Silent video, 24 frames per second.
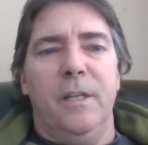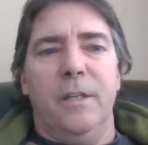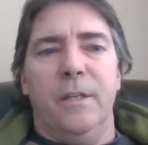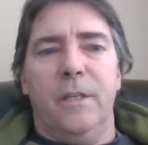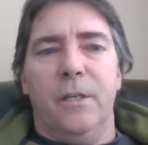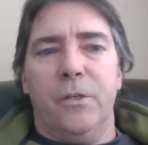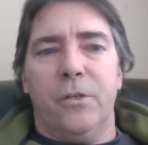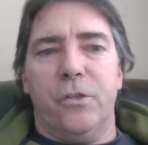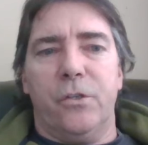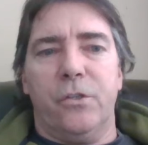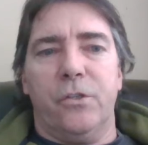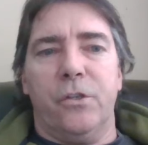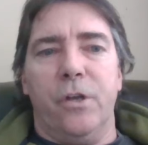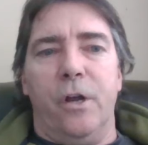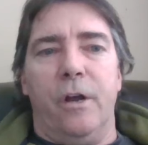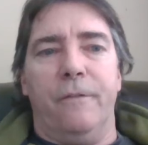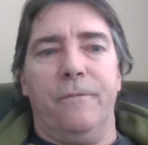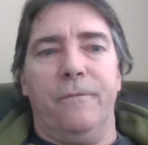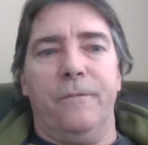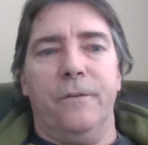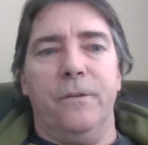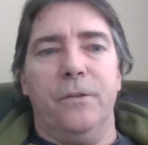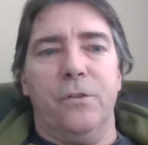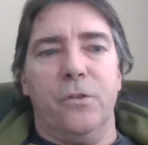that
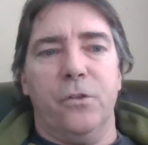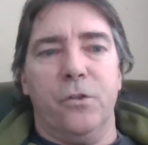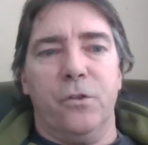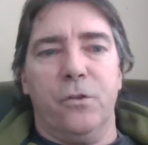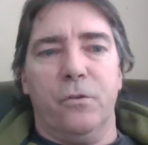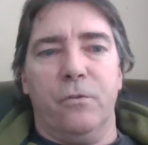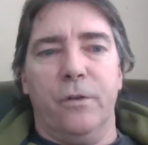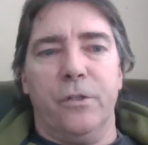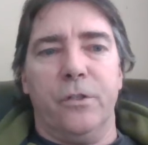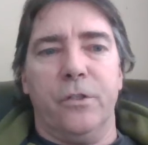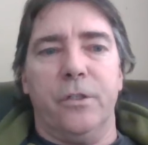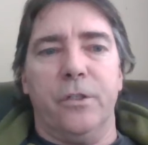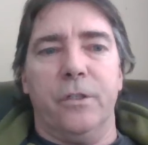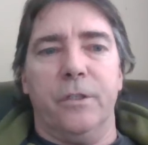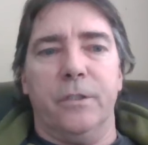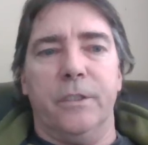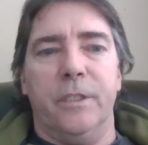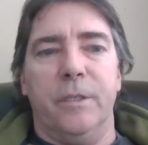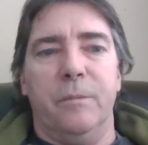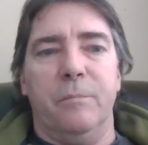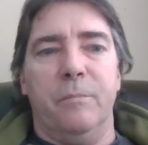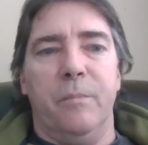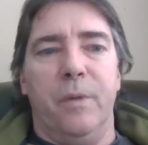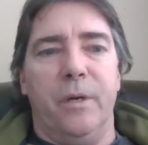softens
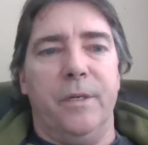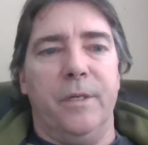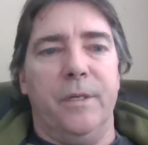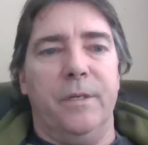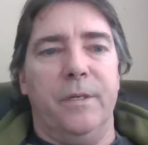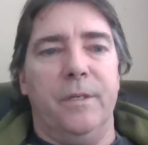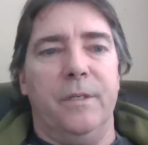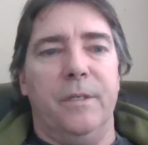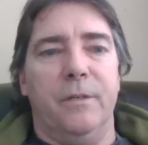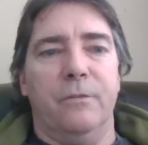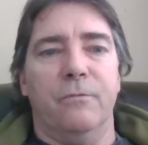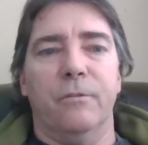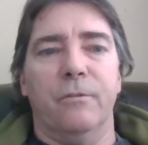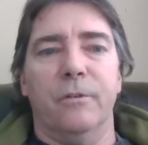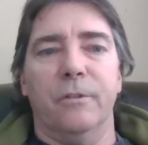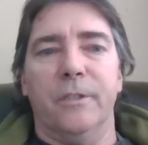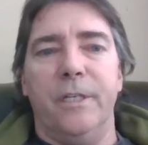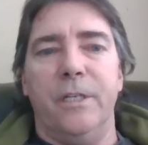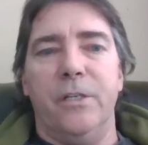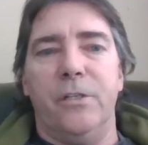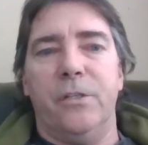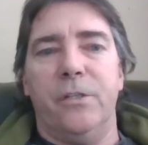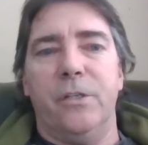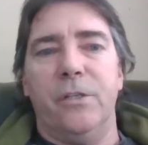crystalline mud and
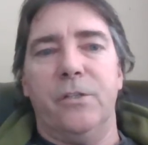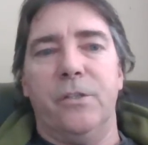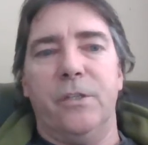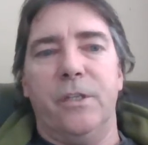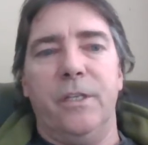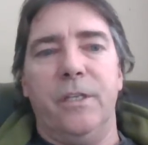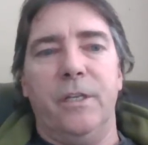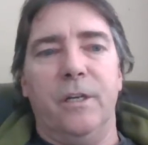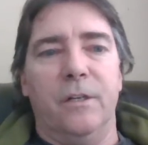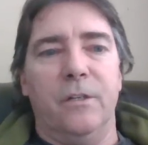releases the